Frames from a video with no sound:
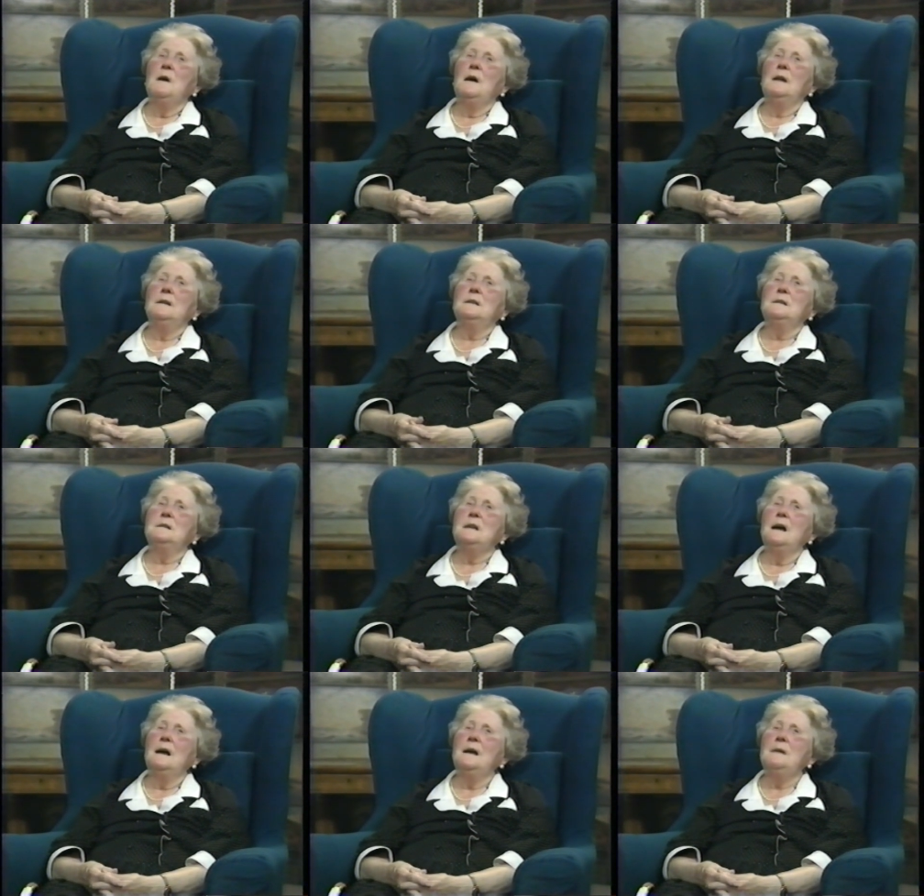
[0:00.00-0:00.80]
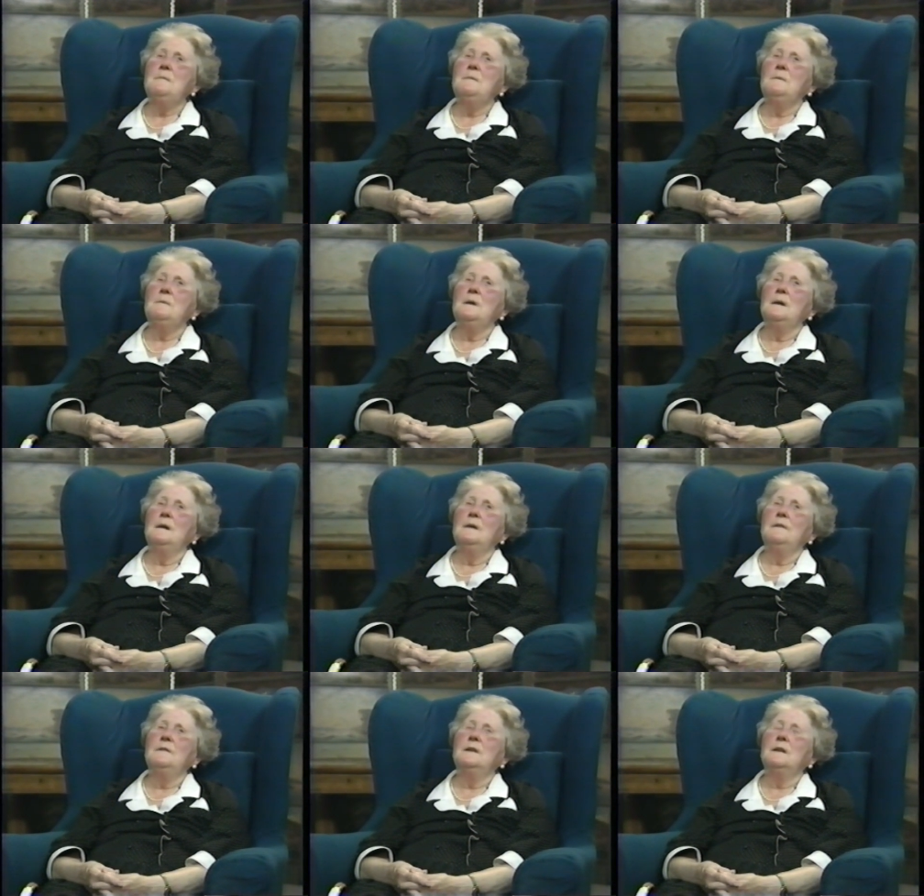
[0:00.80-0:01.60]
at the time
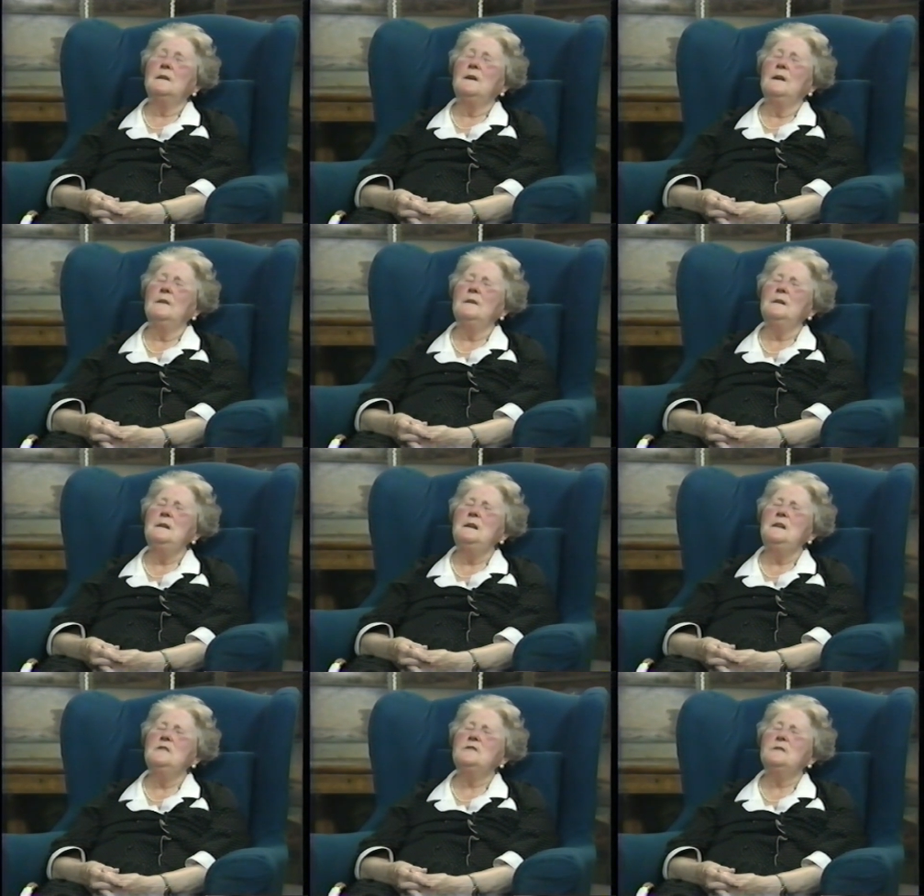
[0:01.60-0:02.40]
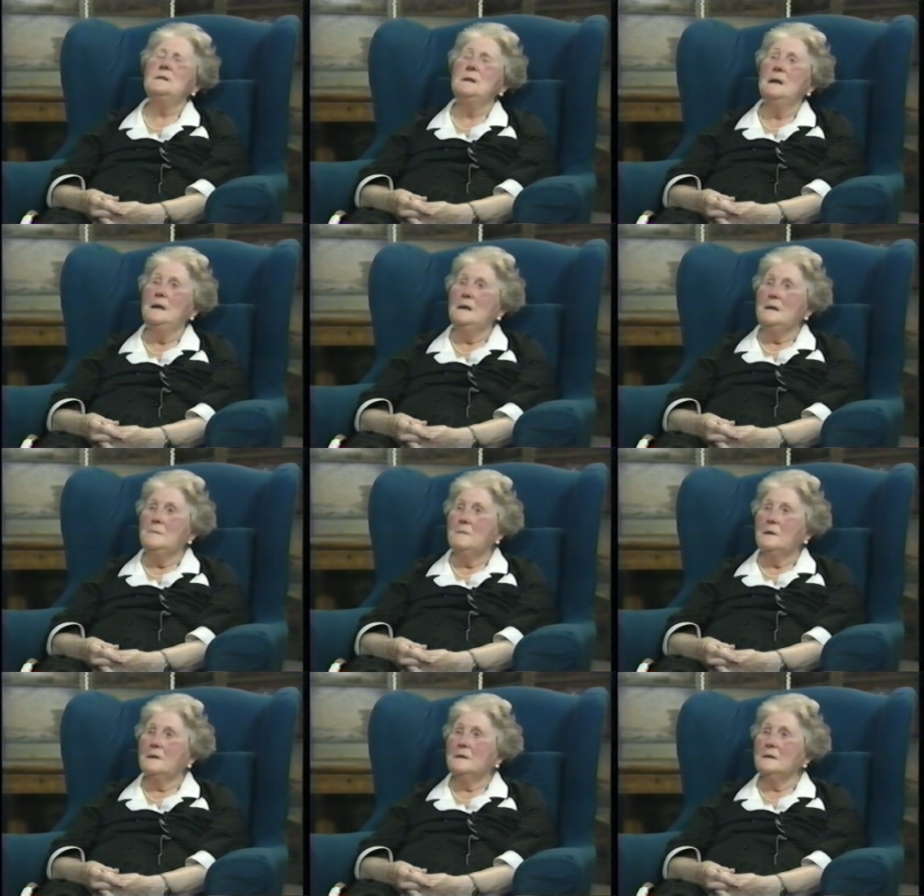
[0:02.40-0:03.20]
of the coronation,
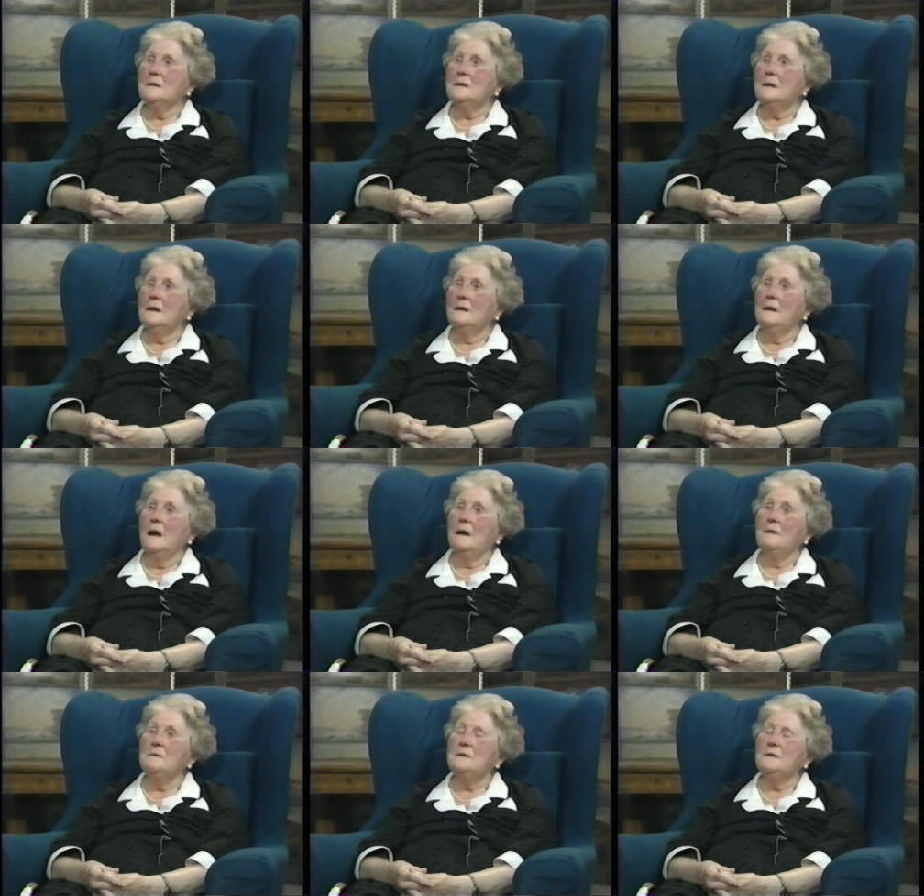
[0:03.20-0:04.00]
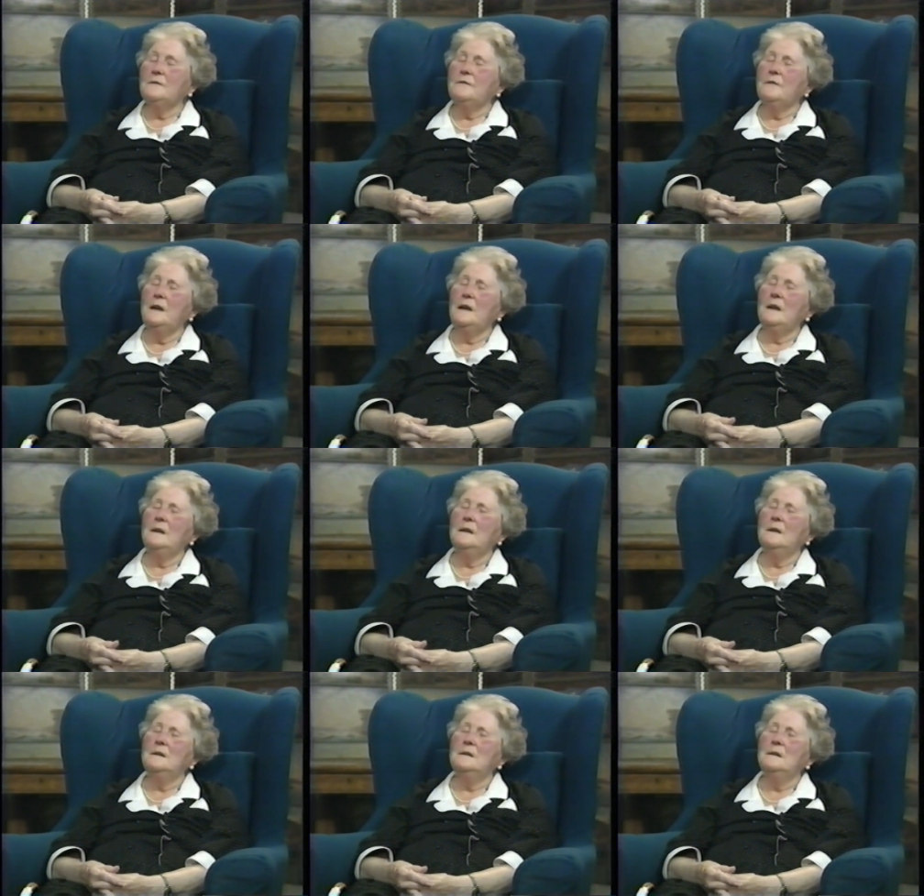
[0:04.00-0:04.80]
because I was afraid
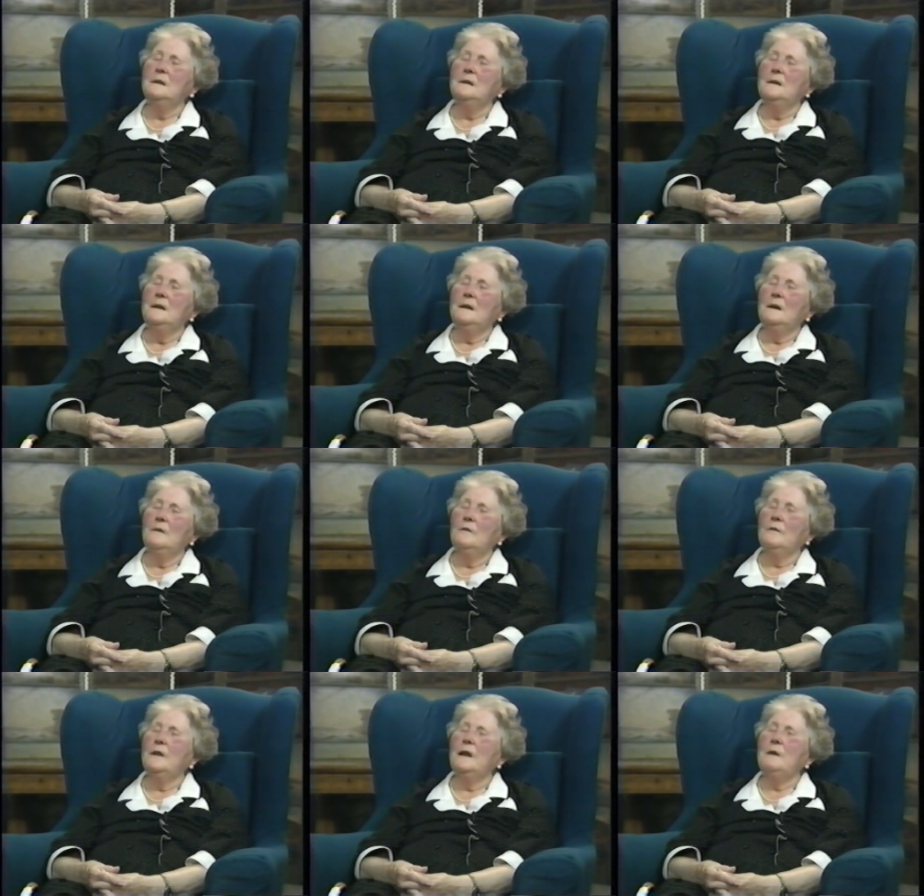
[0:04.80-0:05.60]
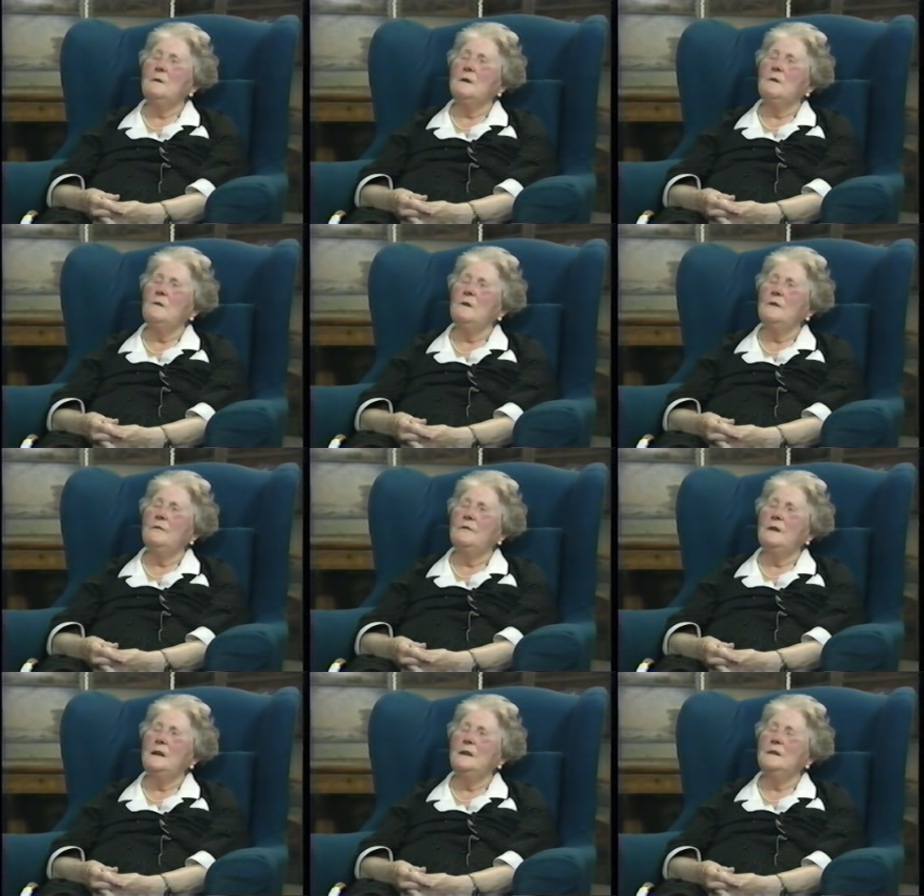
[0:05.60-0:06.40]
that, or they were all
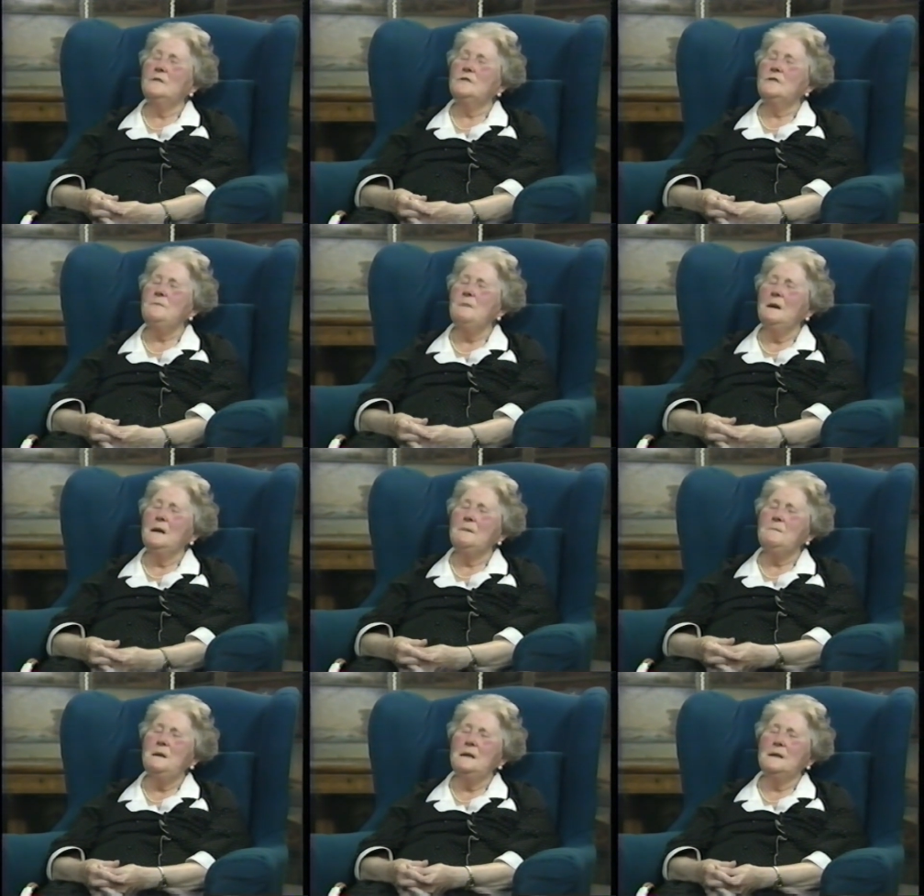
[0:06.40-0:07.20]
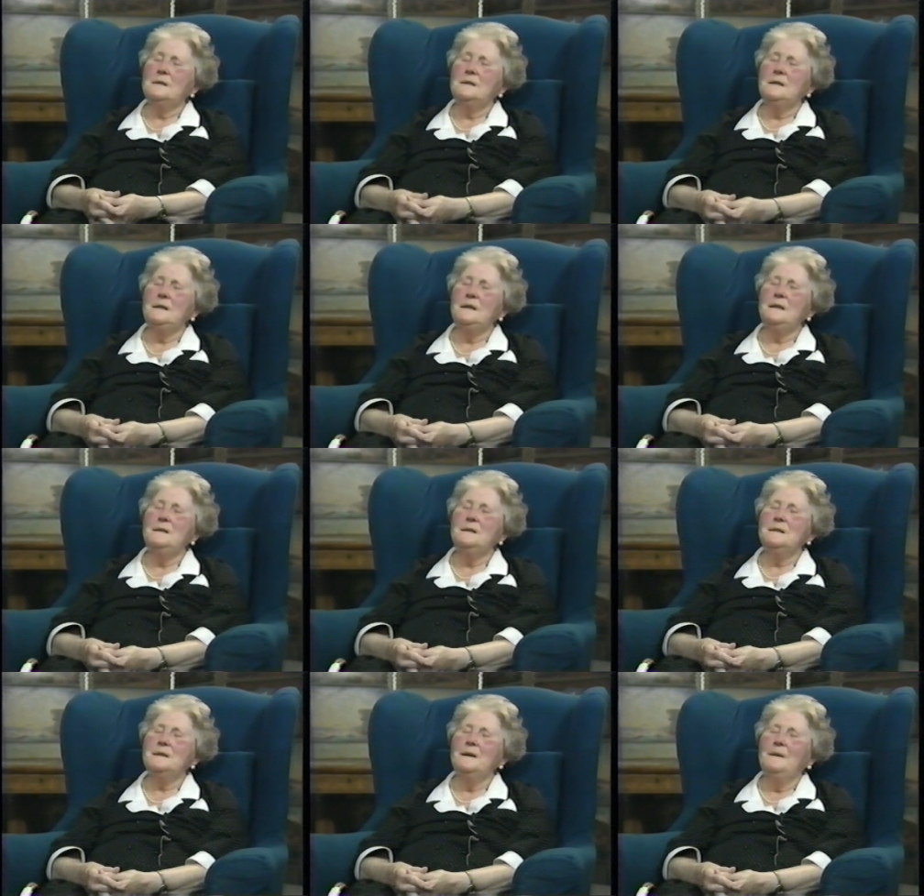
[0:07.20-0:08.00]
afraid, that she might make scenes.